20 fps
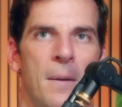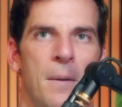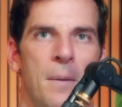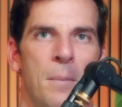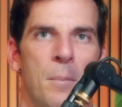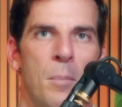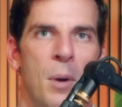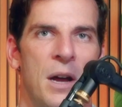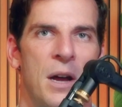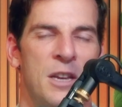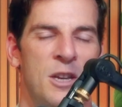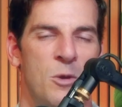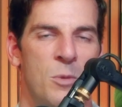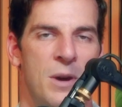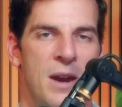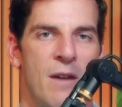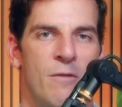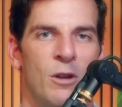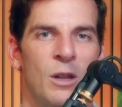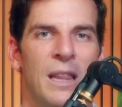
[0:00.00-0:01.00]
But you would
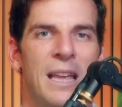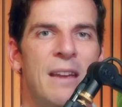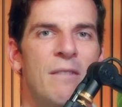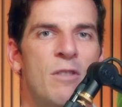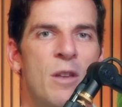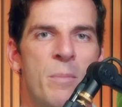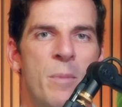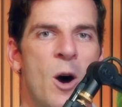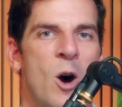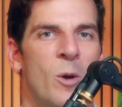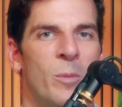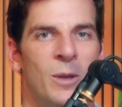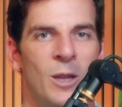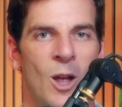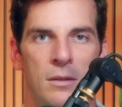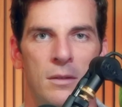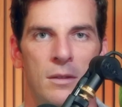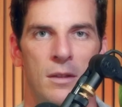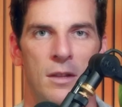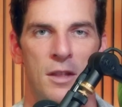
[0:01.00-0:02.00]
never leave them home
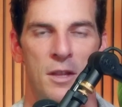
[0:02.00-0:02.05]
alone.